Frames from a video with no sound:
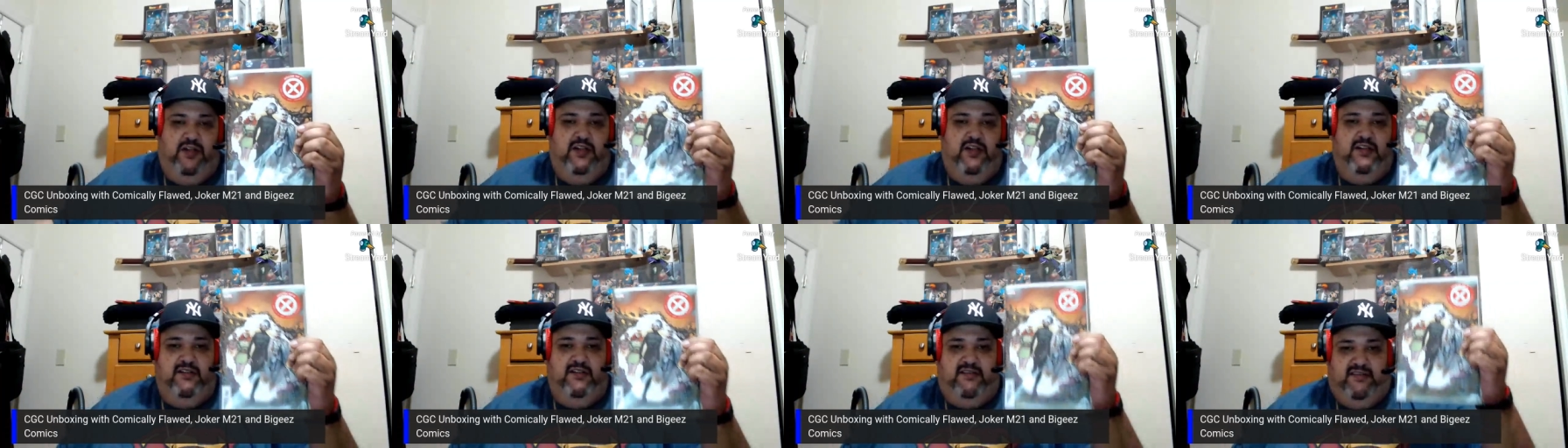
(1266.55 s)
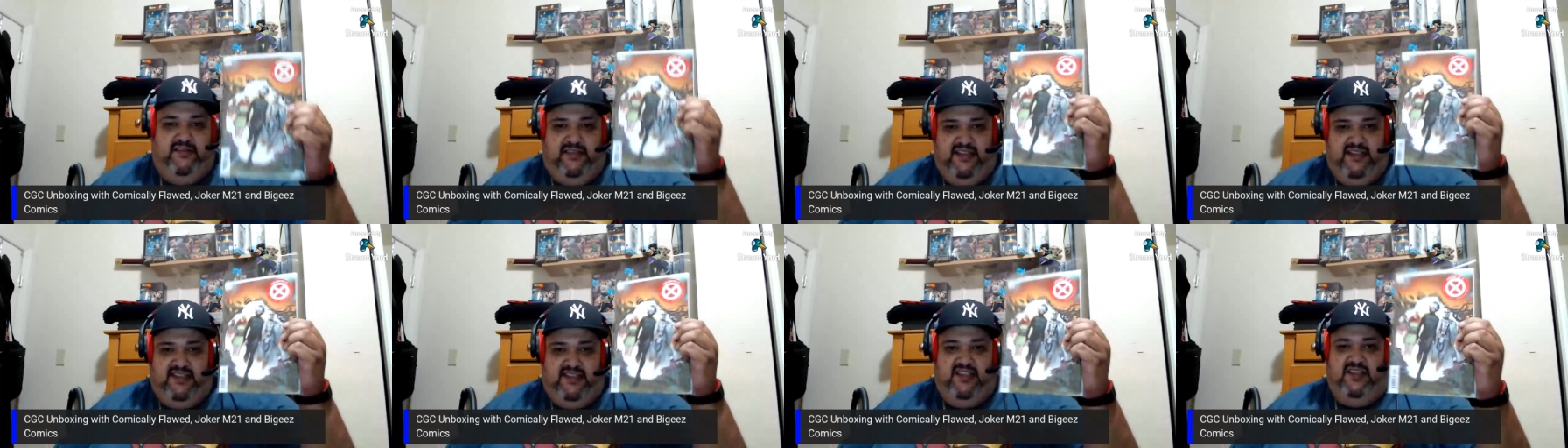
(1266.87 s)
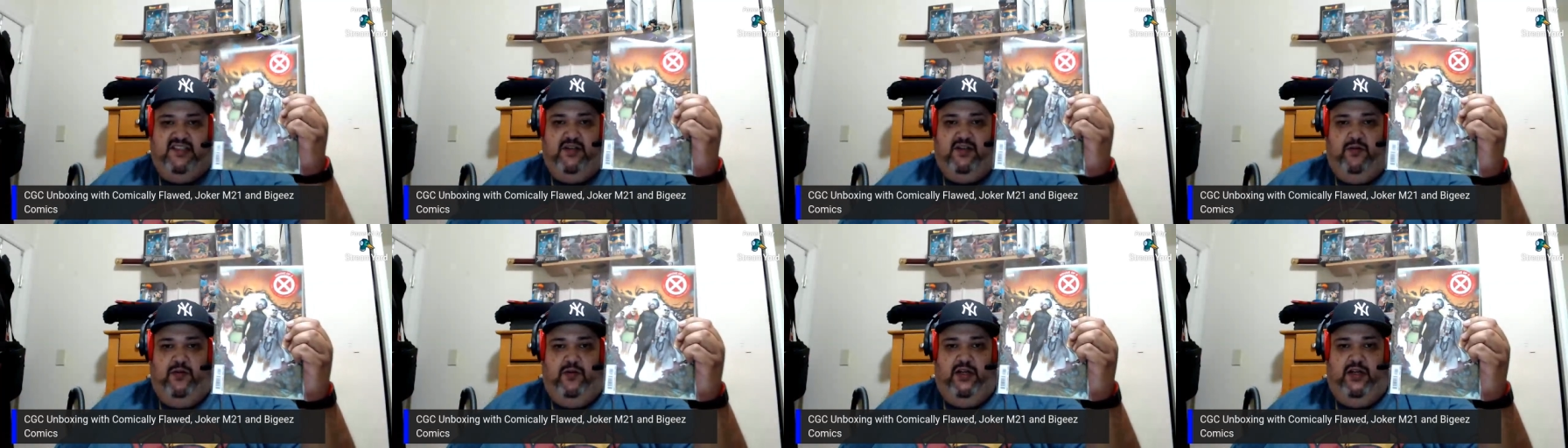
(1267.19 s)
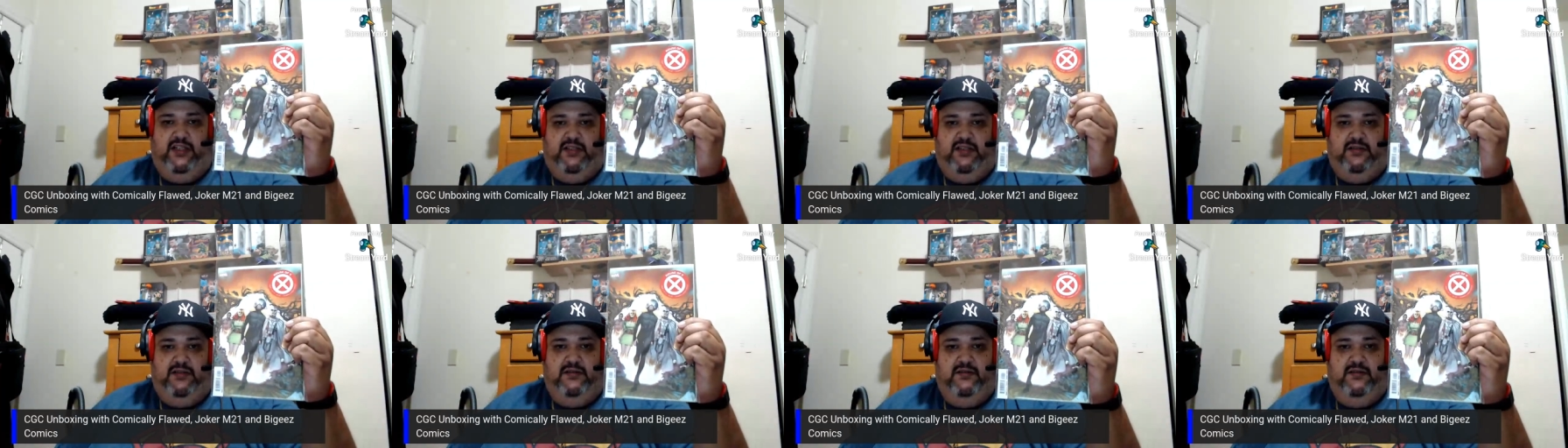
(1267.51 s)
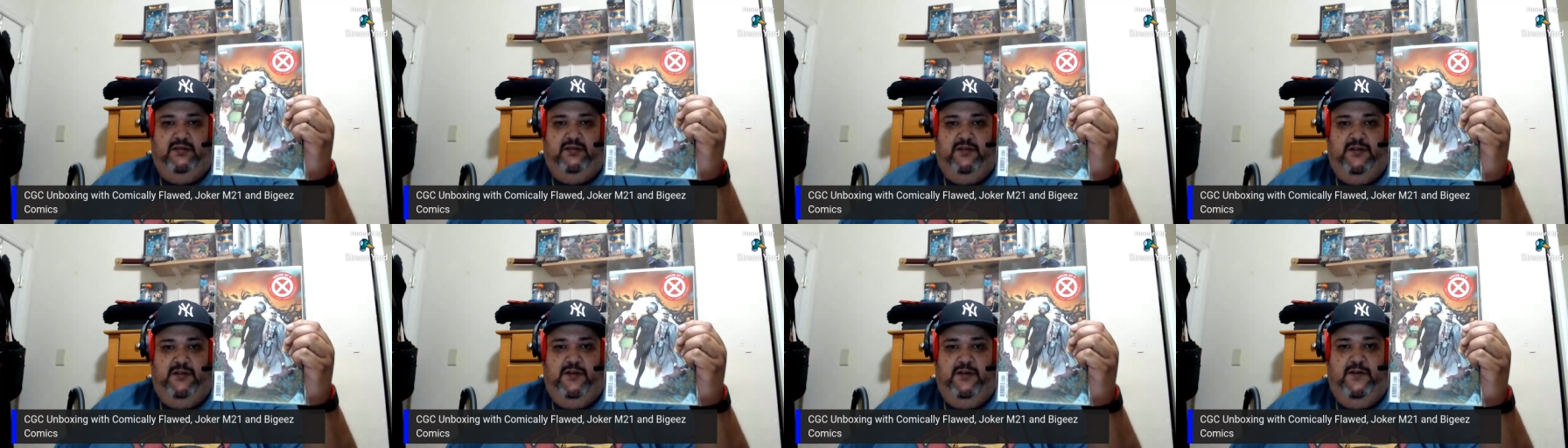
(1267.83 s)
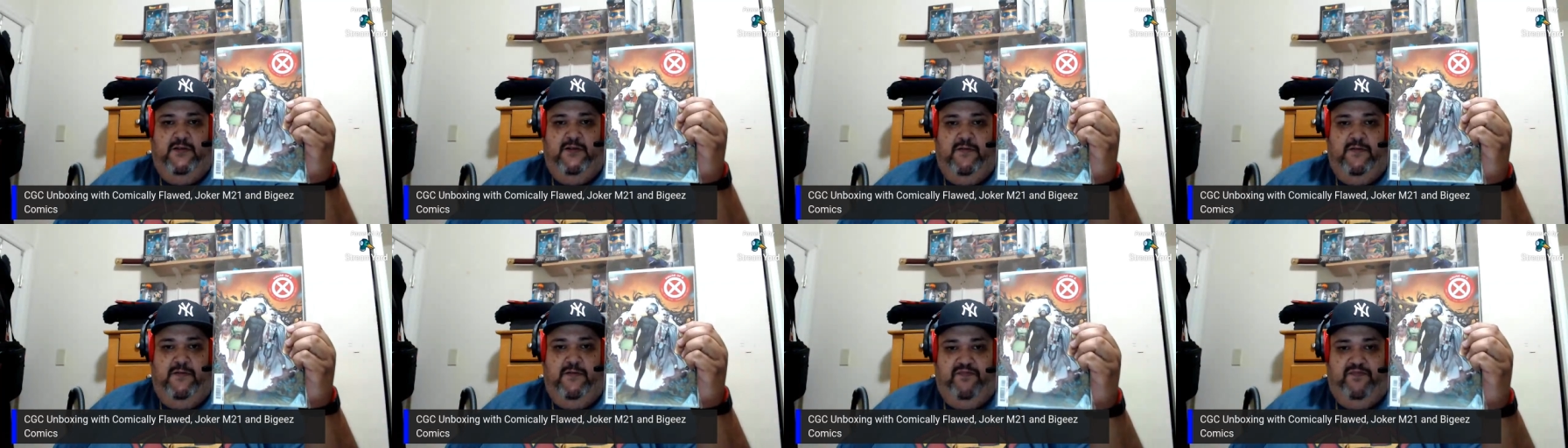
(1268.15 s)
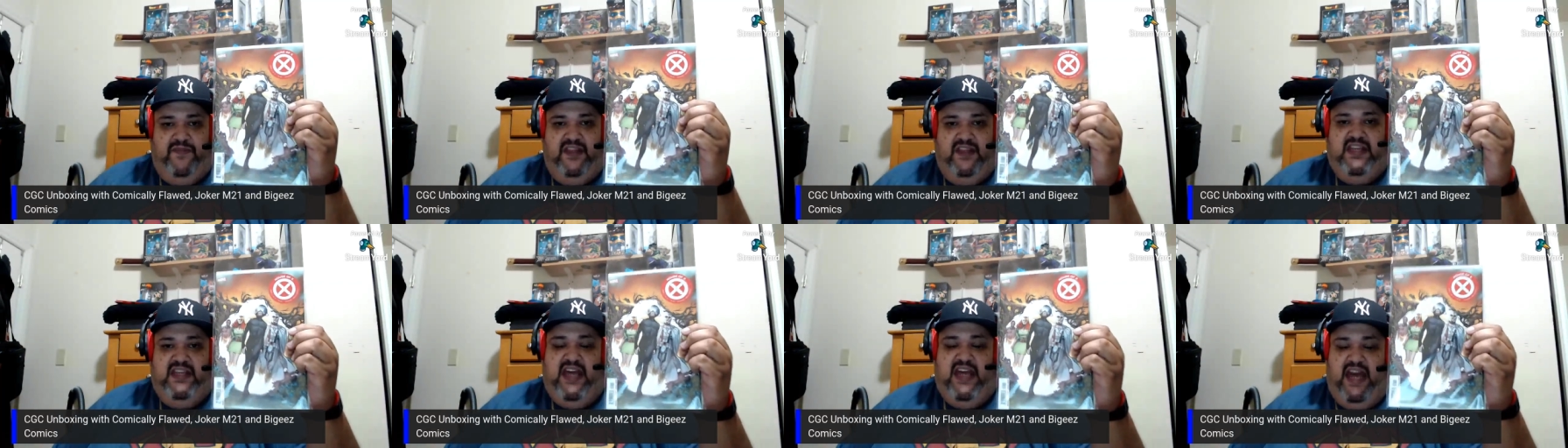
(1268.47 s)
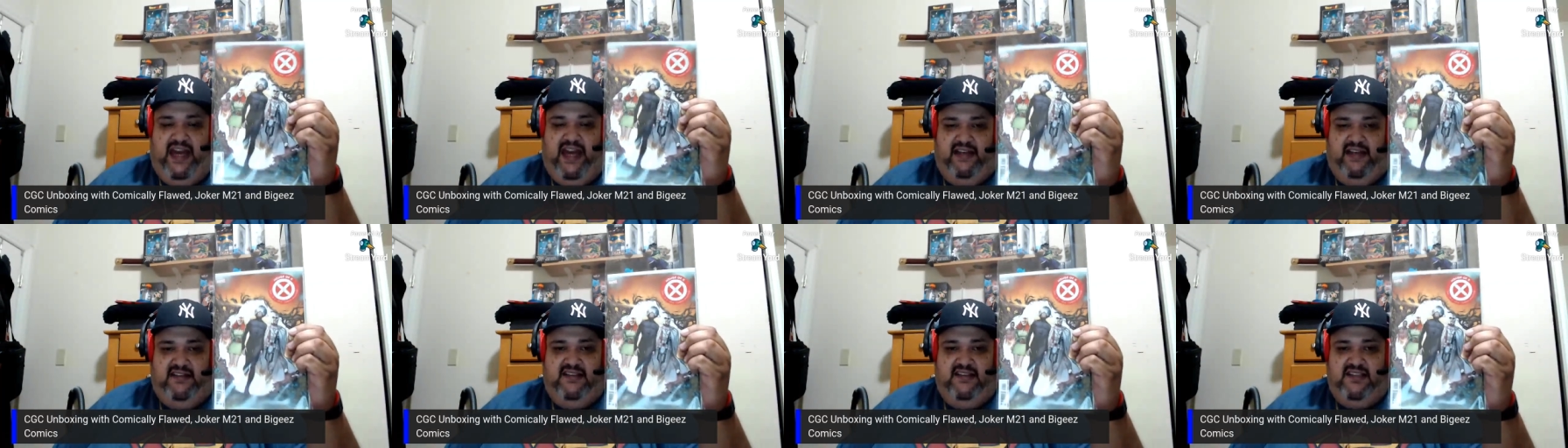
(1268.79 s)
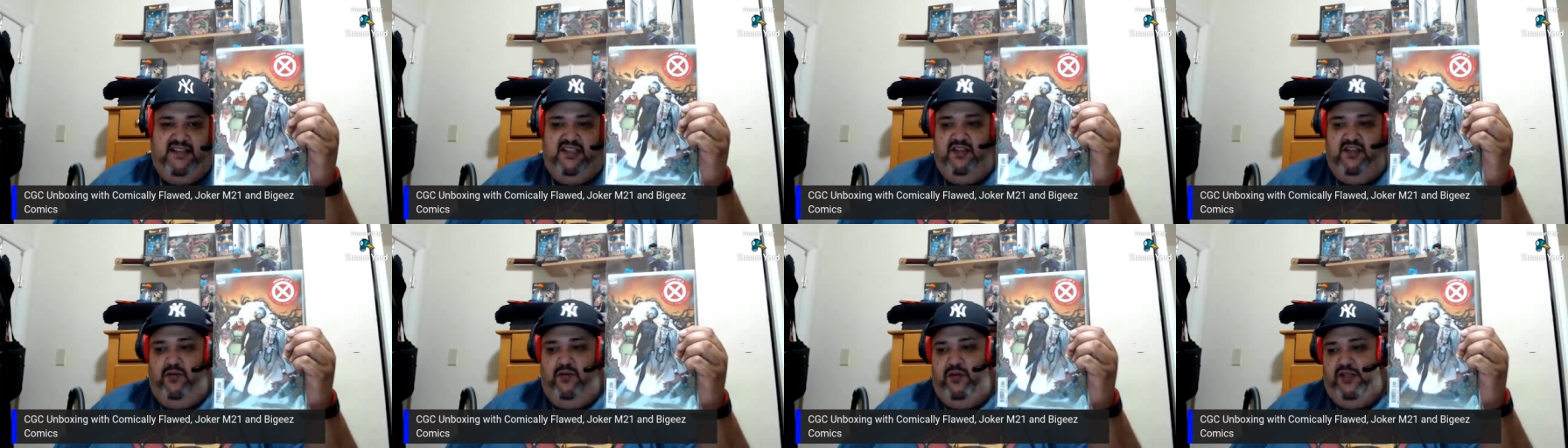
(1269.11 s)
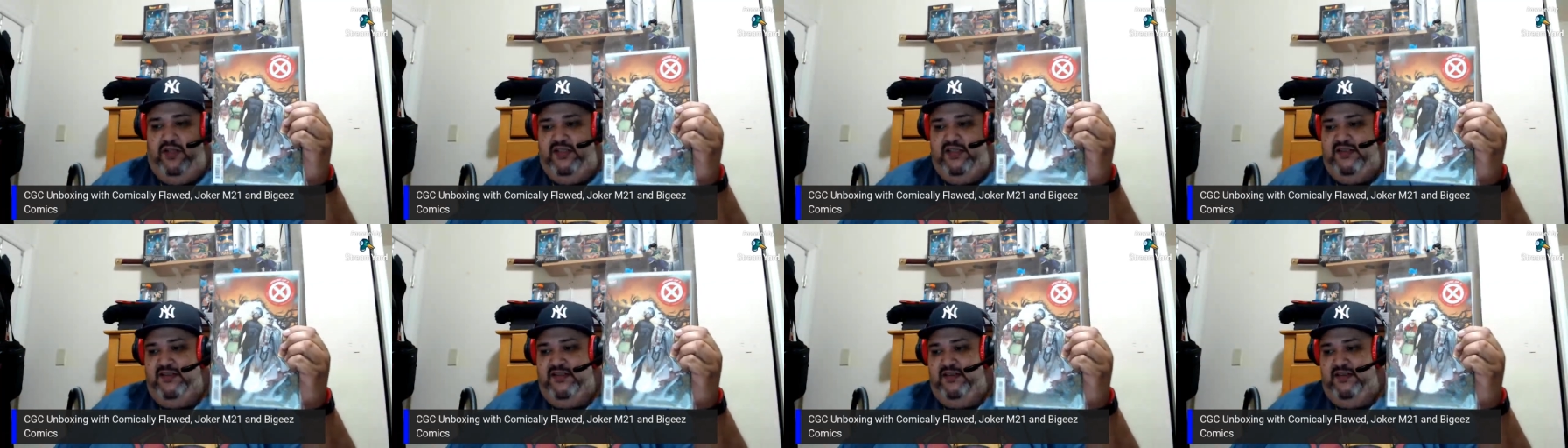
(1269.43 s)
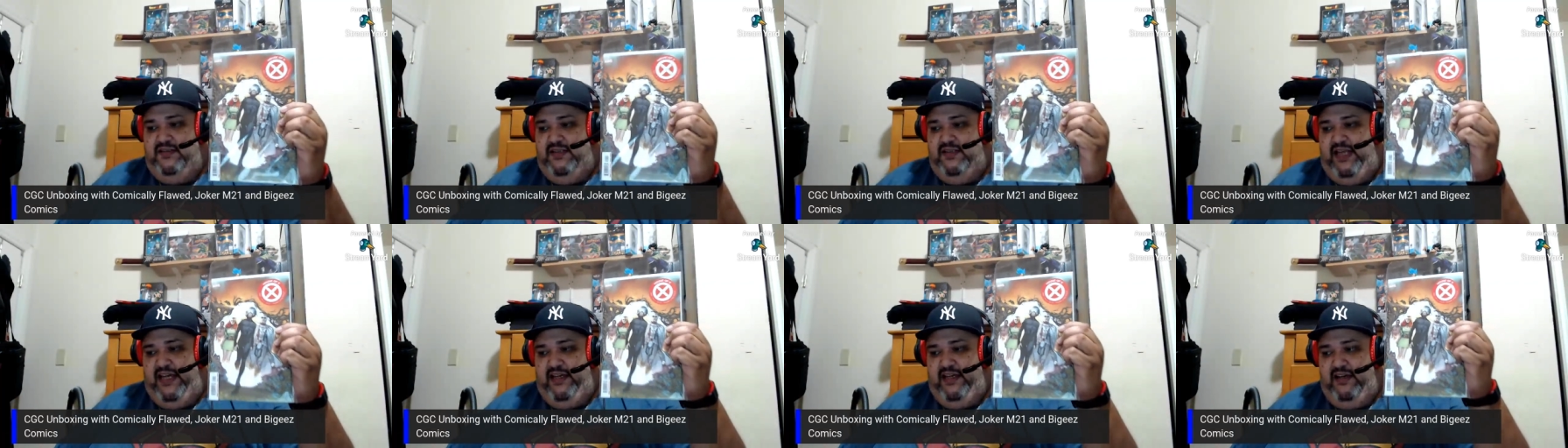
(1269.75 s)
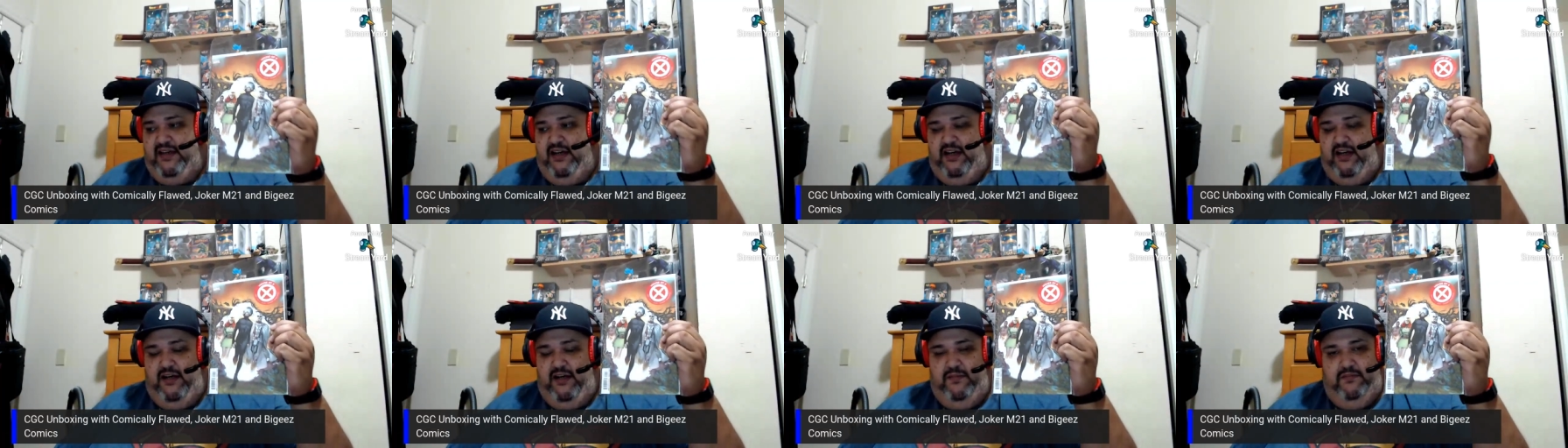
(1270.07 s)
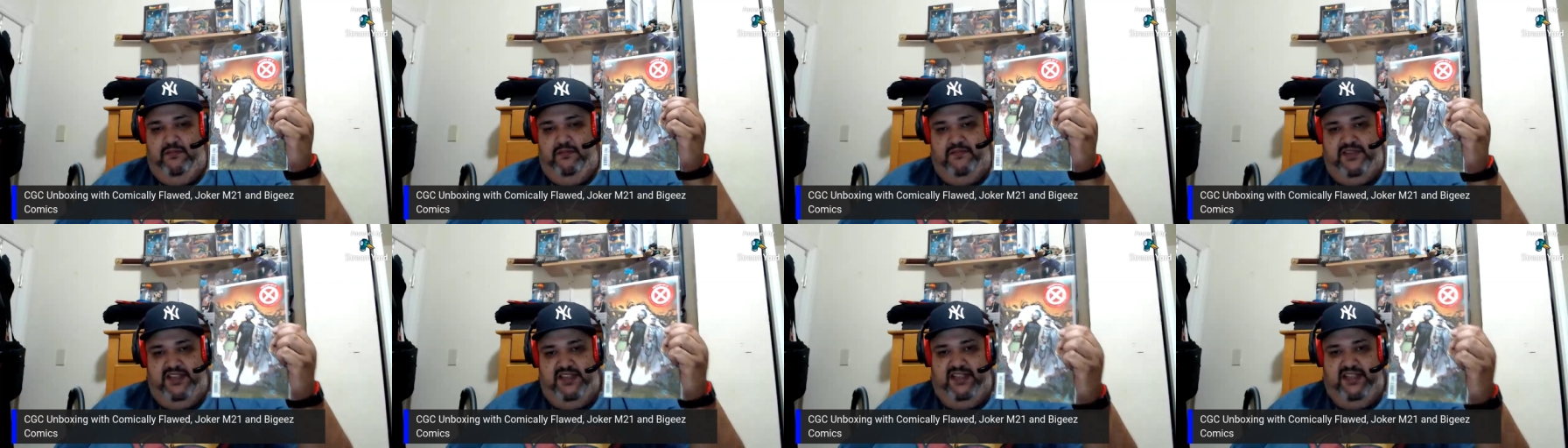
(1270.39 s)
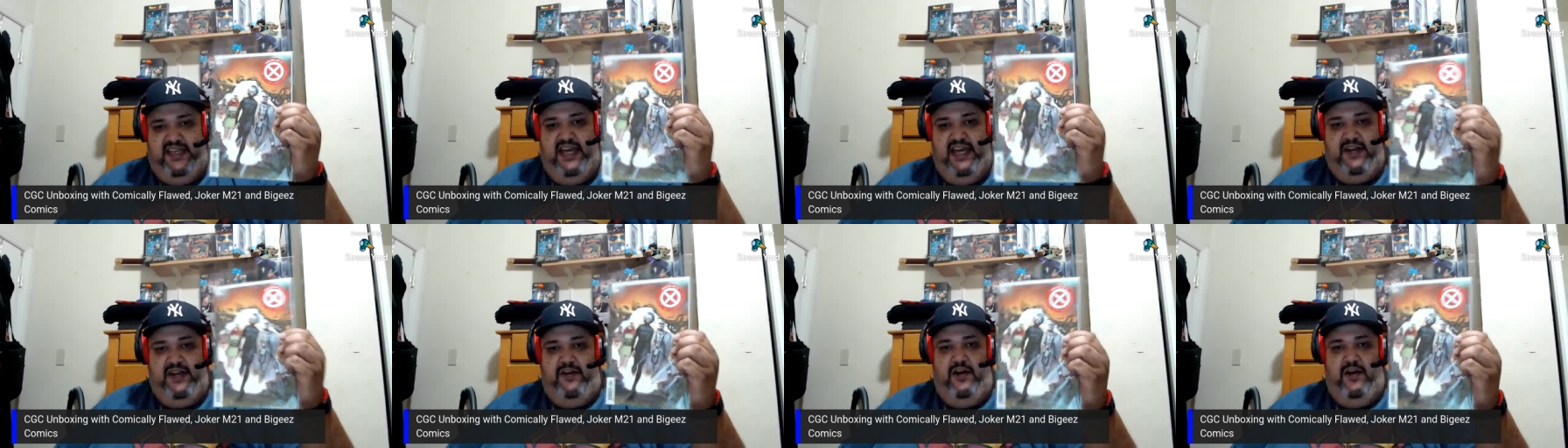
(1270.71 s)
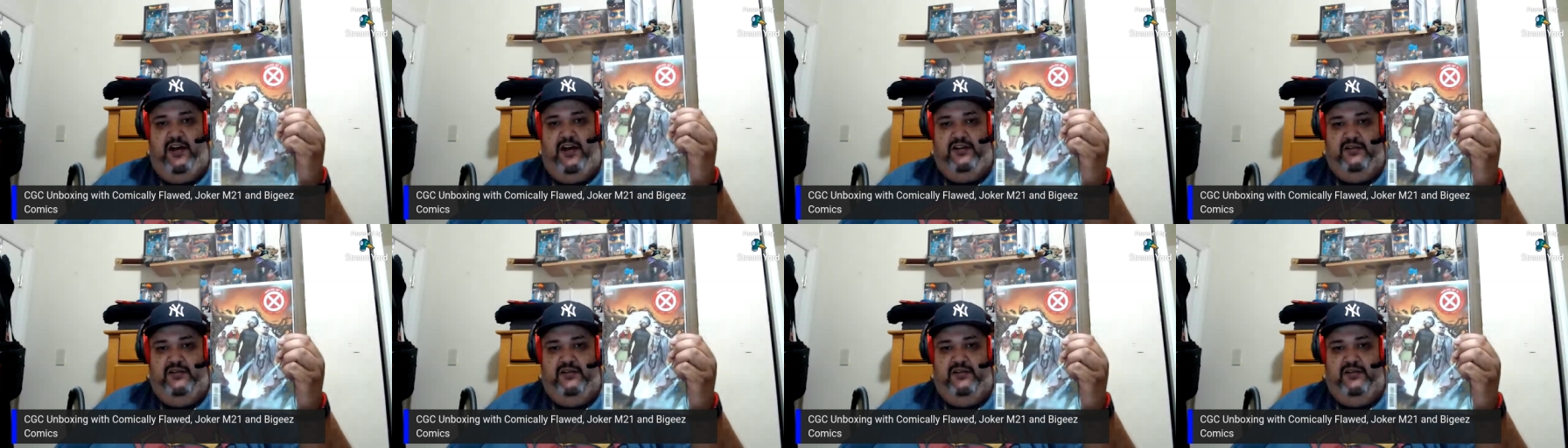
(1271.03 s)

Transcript: That's the one that came out last week, right? Yeah, this is okay. the one to like um to get on.